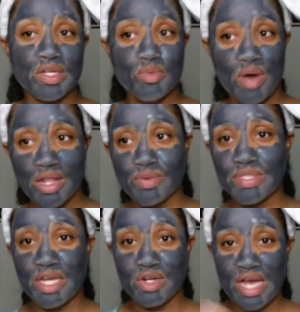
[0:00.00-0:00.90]
while it was
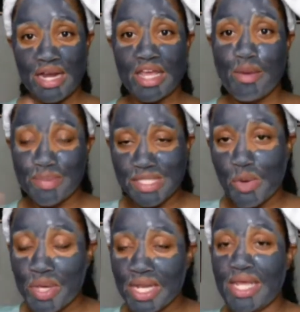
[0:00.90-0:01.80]
there to kind of help
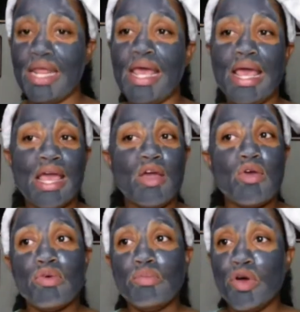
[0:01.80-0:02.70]
soak it in.
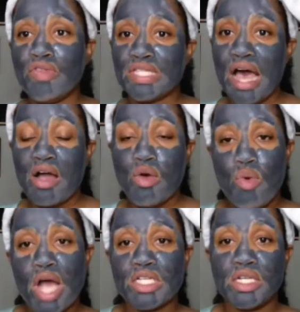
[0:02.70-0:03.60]
Remove the sock,
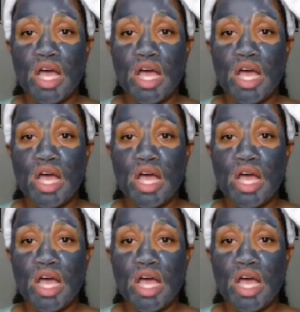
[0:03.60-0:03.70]
wash it